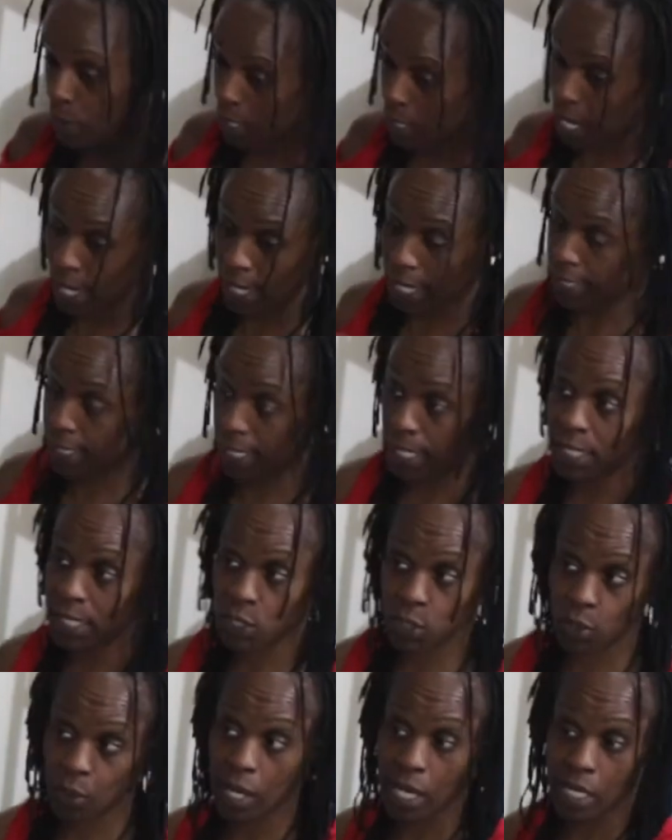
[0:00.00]
mean I got to
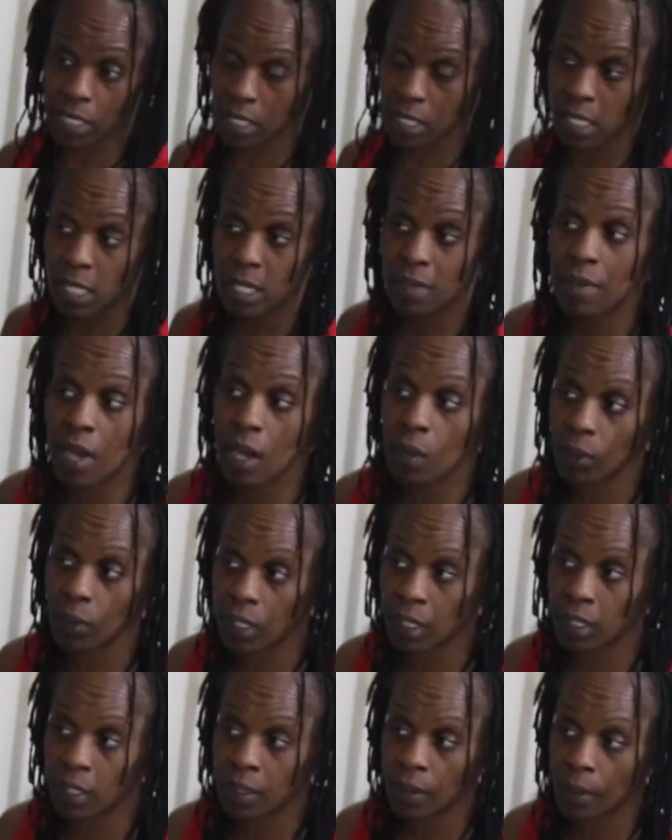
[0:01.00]
let your ass live out
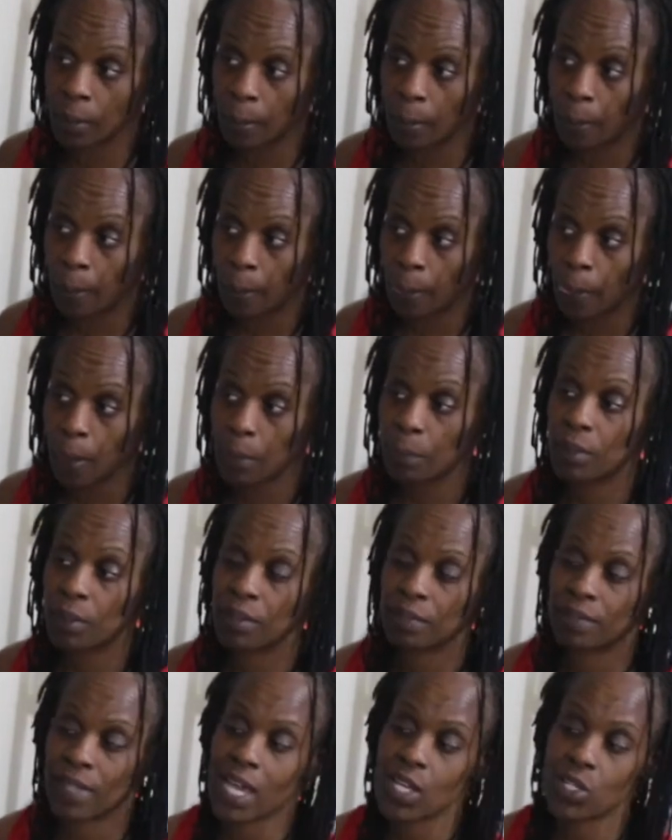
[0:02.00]
here. But
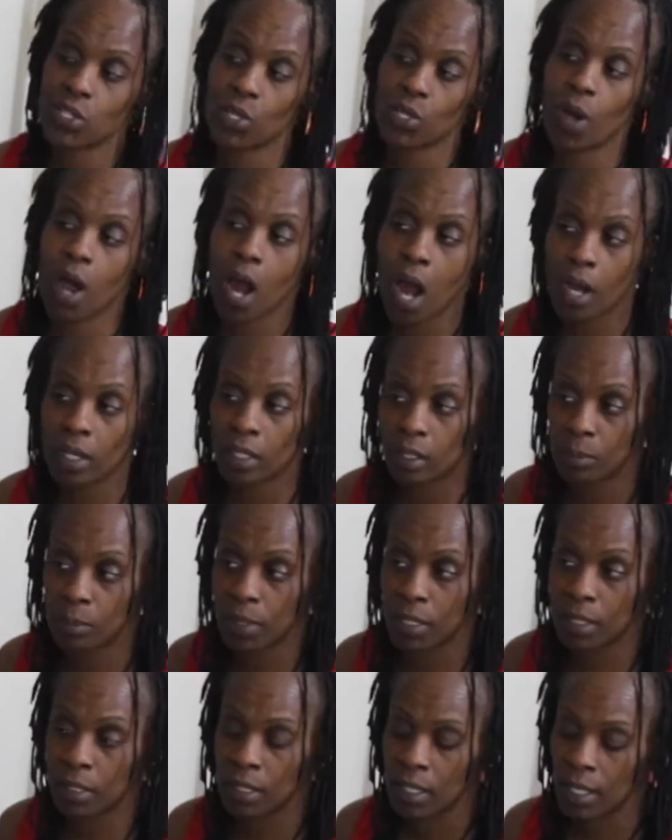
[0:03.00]
if that's your
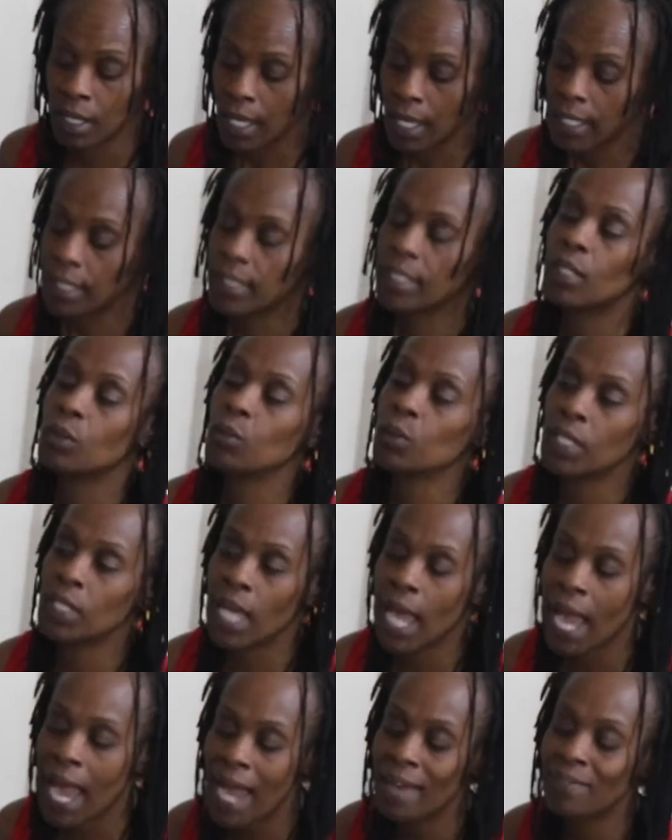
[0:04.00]
argument, then
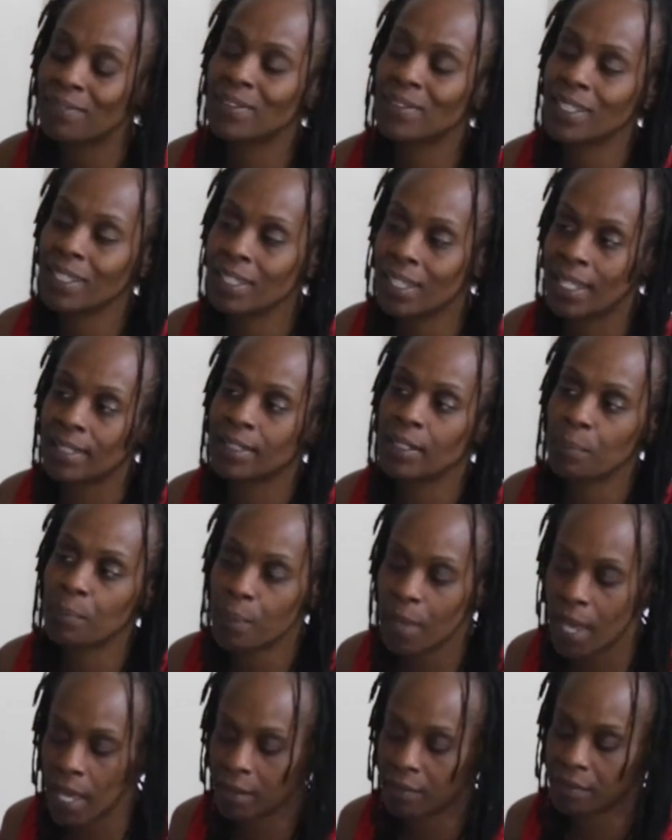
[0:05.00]
we have to let the
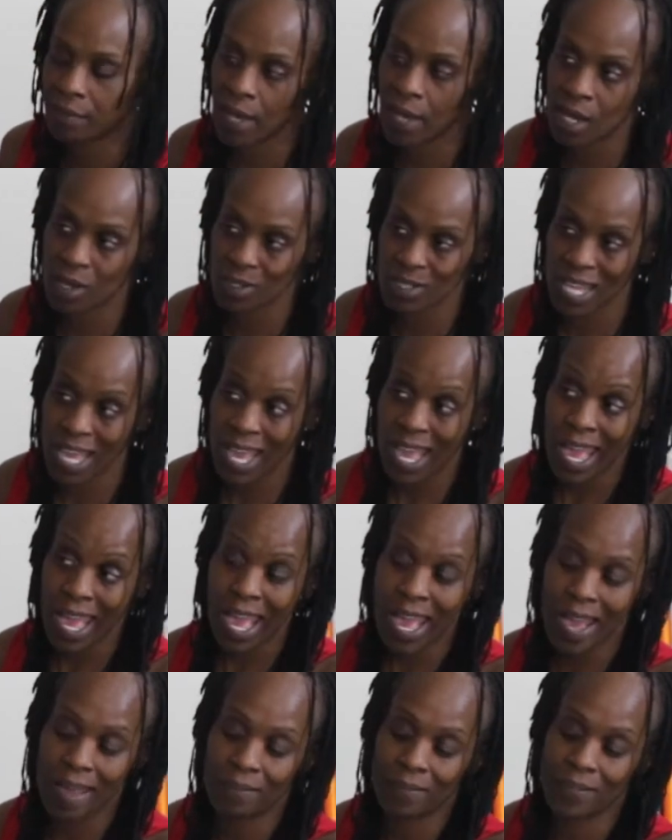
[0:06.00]
pedophiles
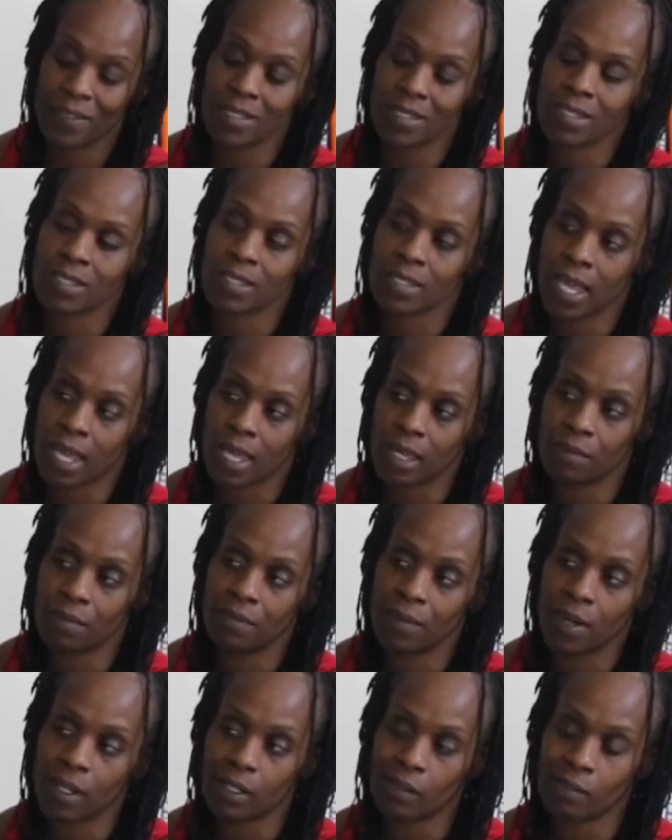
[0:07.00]
have the same
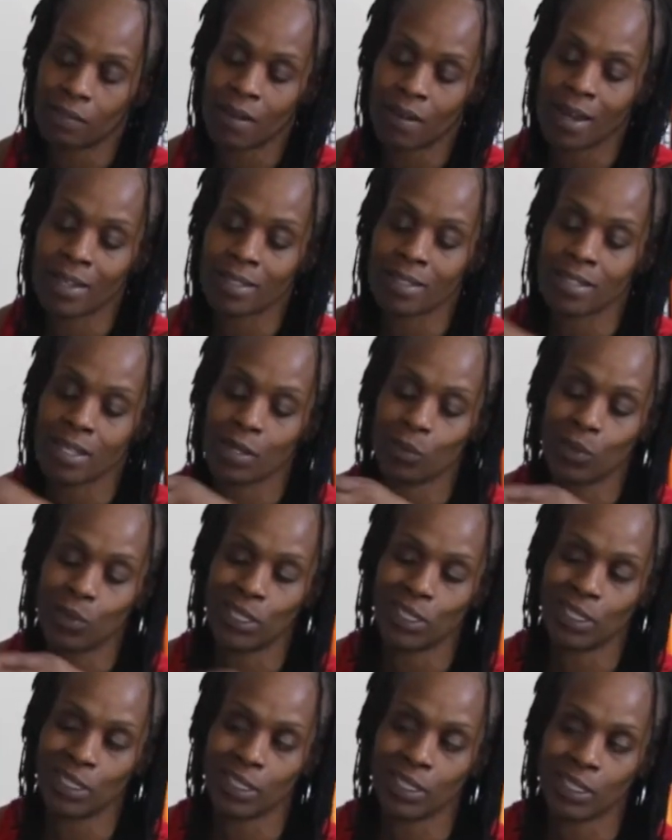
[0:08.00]
fucking rights that
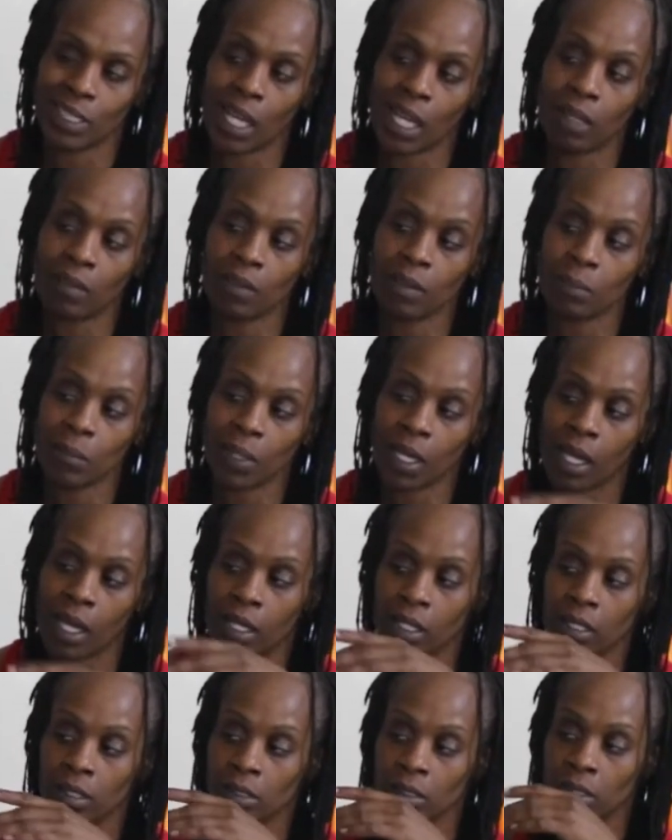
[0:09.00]
we just gave them
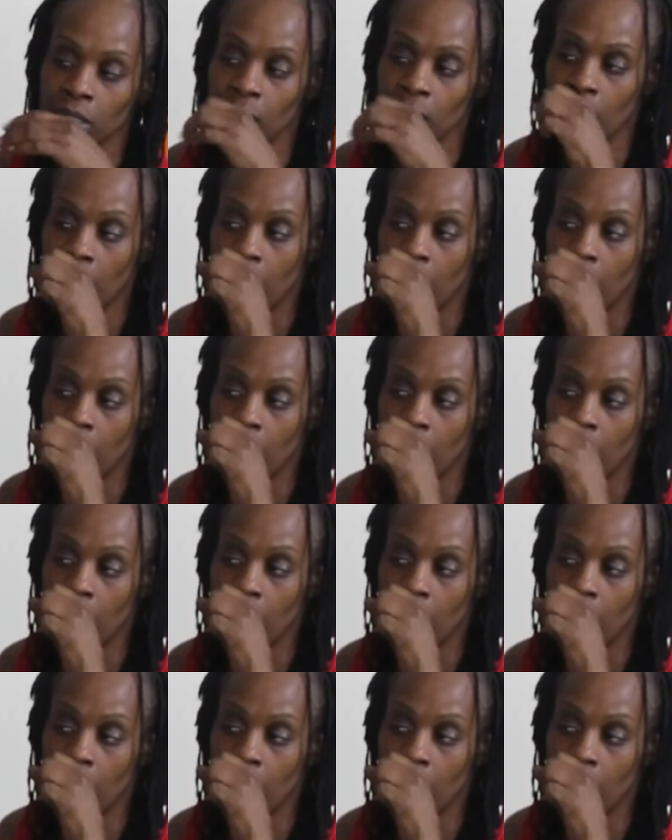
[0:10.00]
gays.